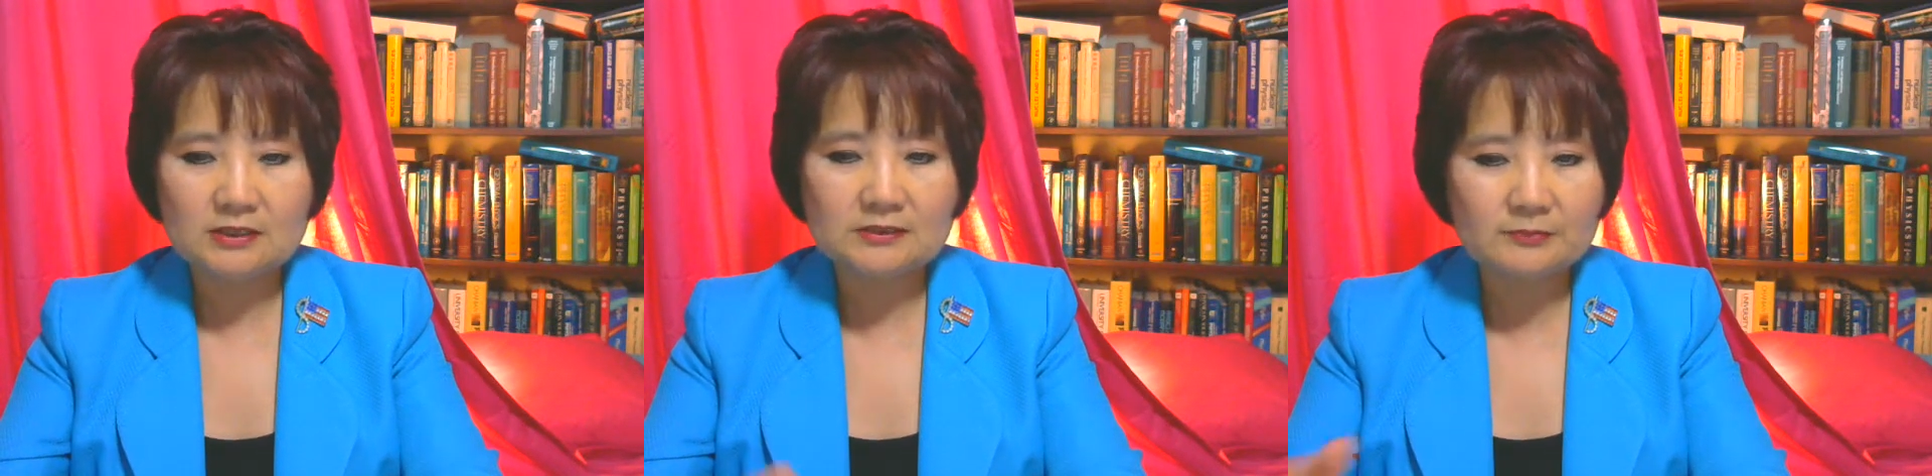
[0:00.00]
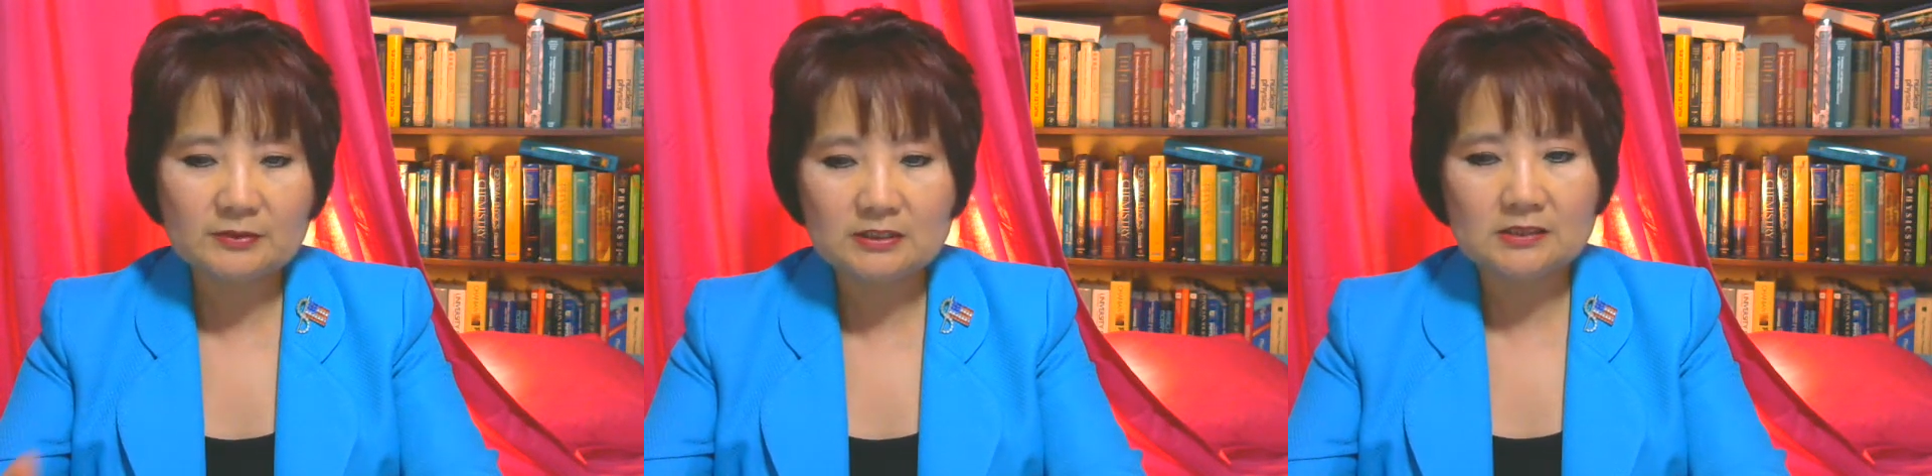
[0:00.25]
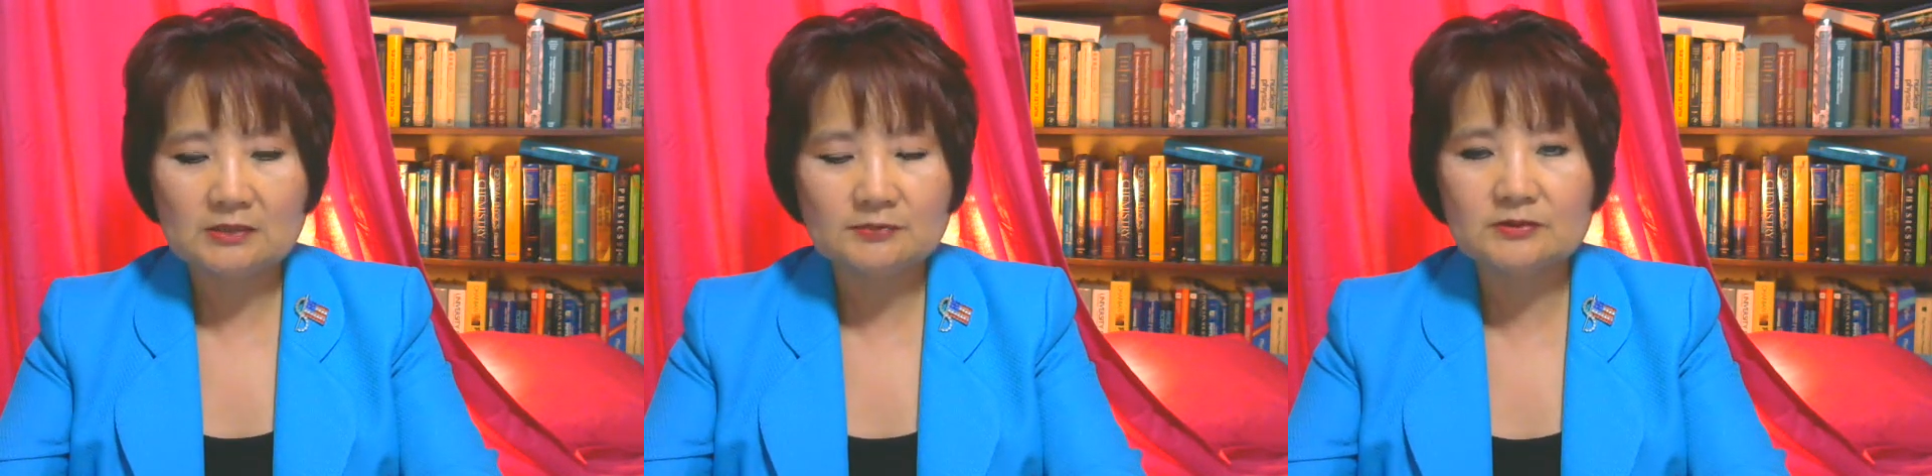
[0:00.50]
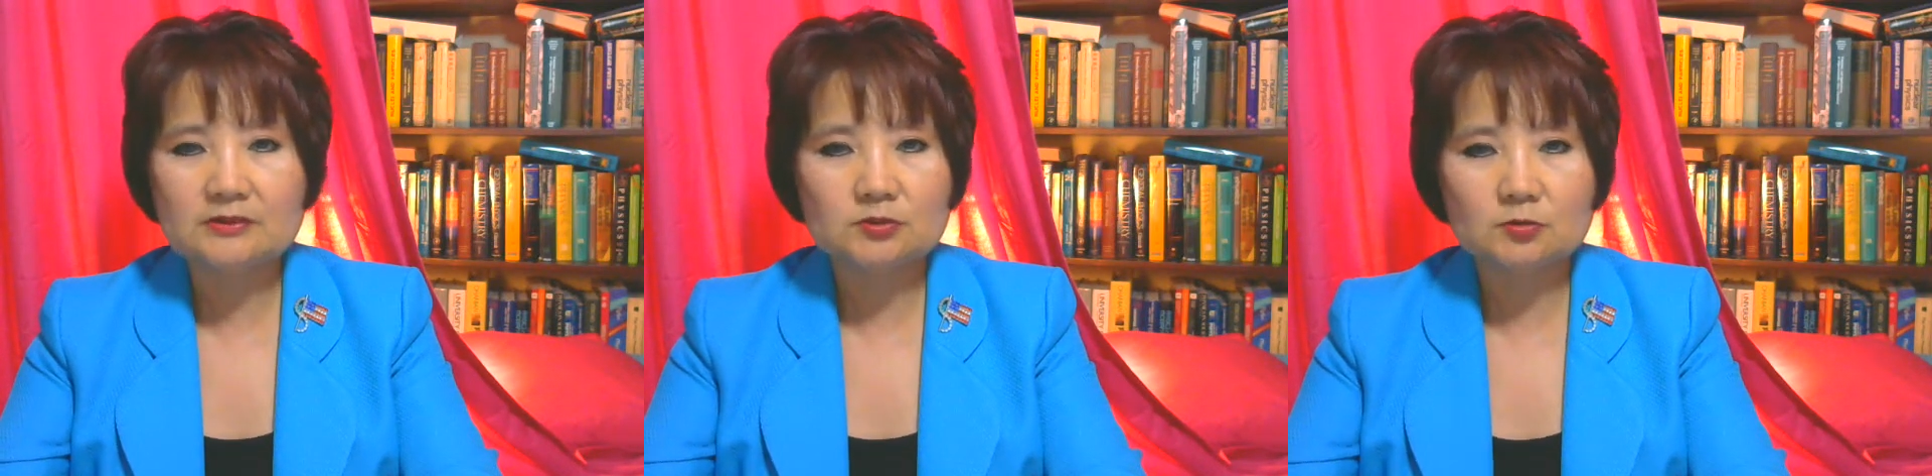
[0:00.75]
as many
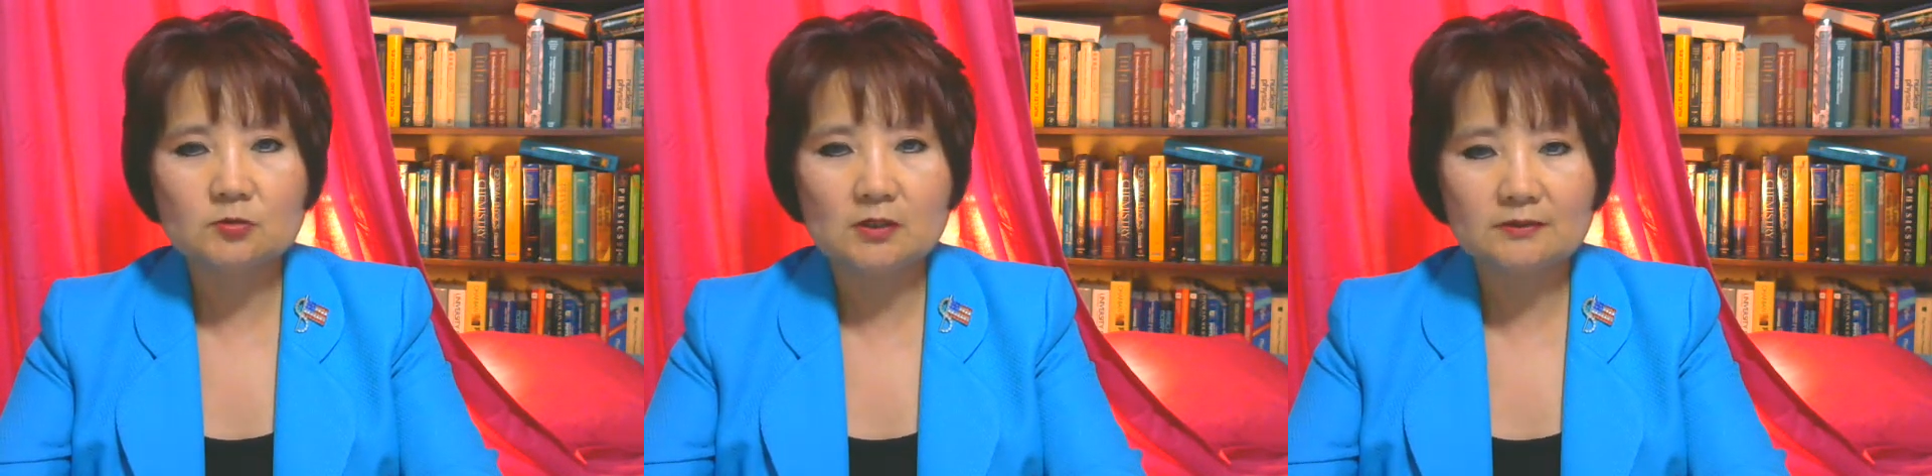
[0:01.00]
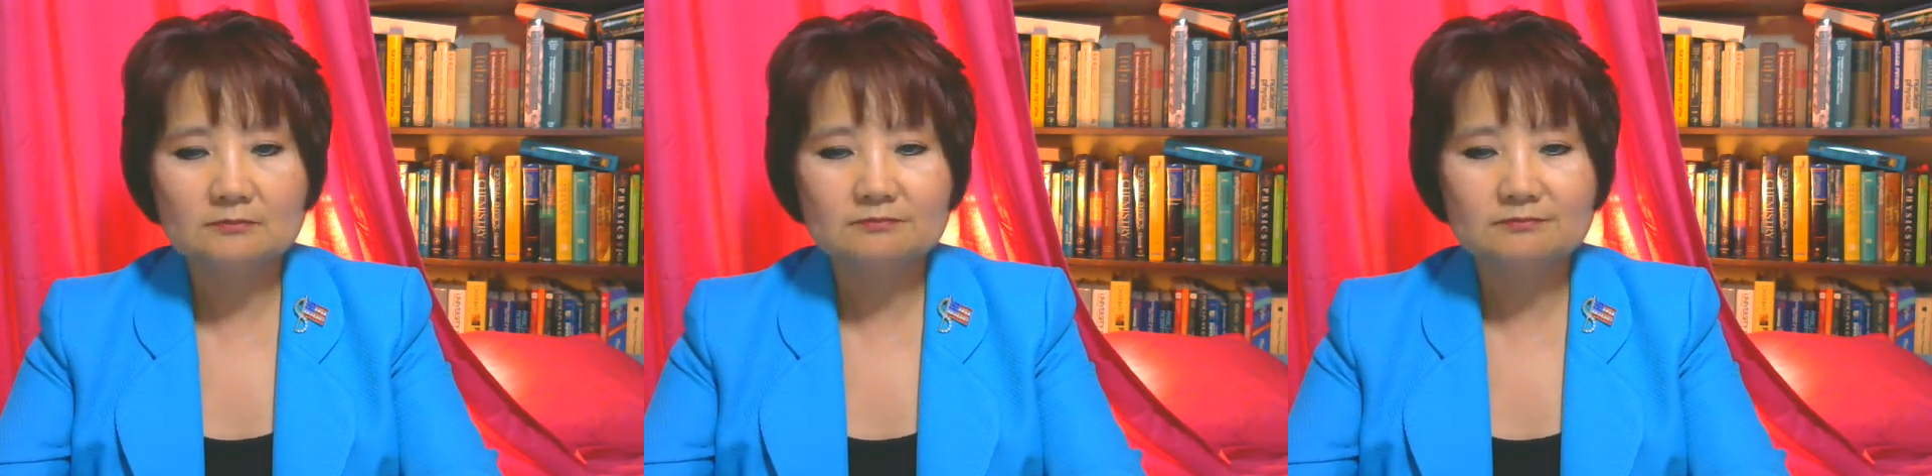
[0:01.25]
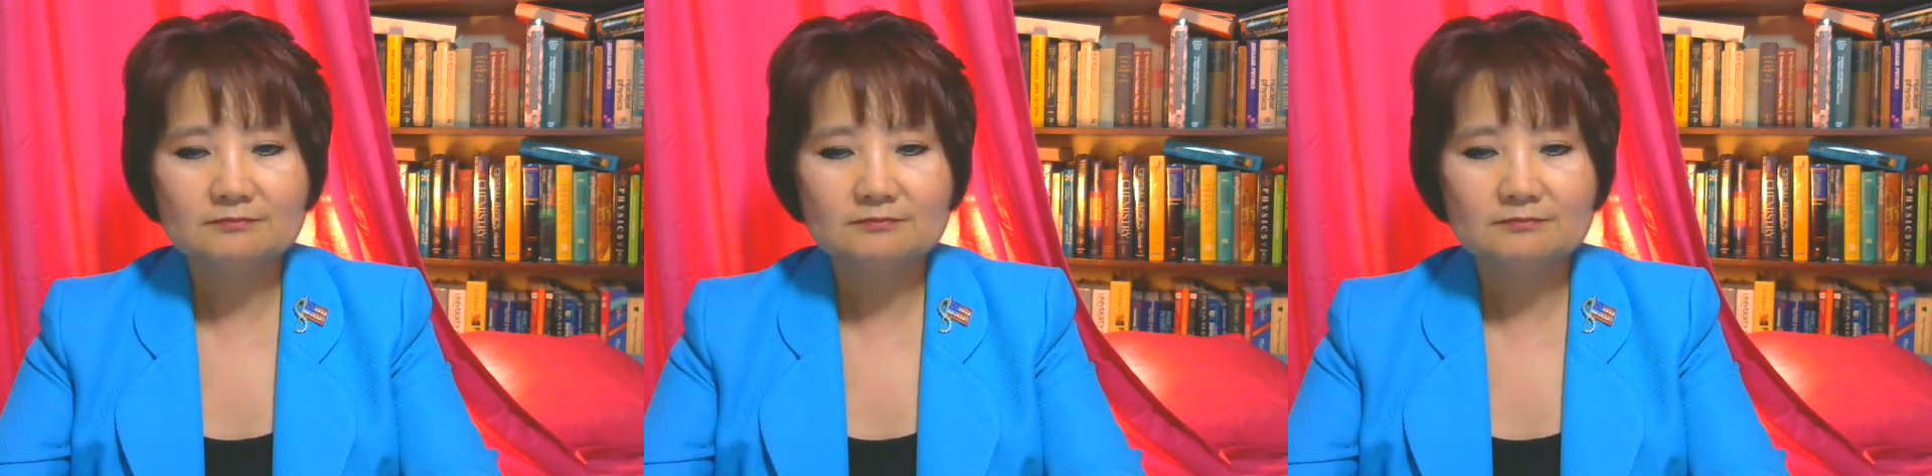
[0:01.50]
times as you want.